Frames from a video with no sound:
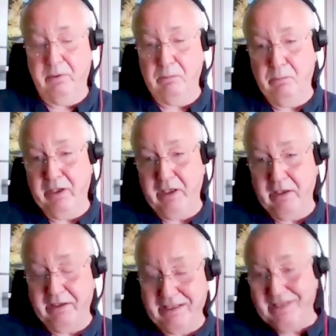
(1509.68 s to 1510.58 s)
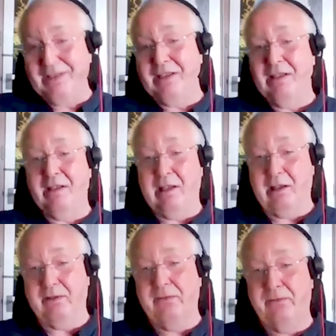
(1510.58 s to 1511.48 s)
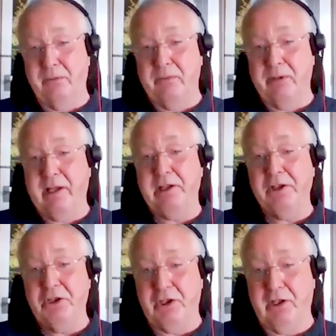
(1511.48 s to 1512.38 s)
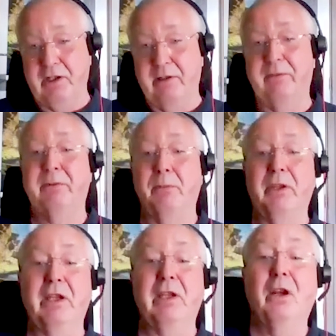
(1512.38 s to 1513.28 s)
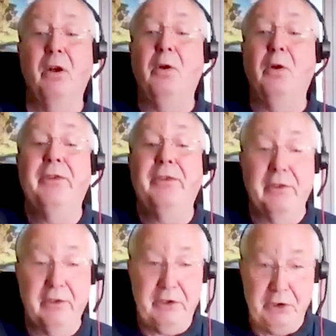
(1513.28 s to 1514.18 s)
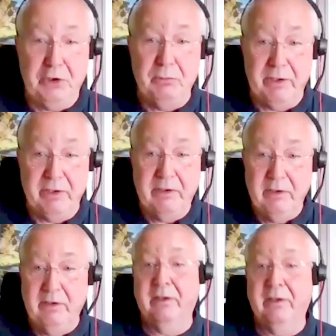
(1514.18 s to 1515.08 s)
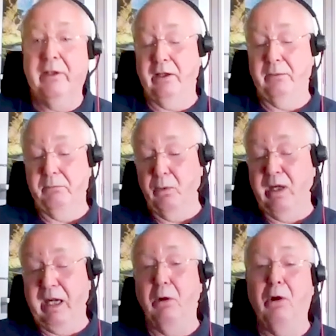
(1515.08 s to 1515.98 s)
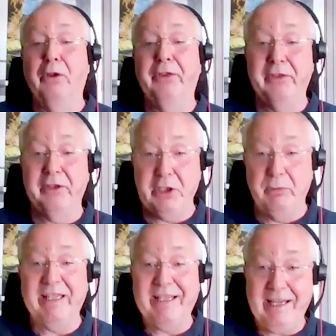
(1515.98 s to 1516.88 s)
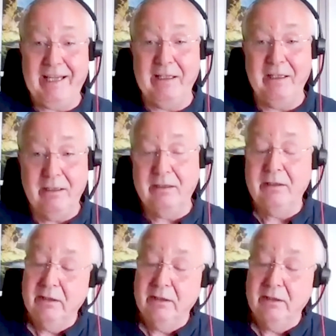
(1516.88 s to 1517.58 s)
When we disconnect from nature and from the other than human, our other than human kin,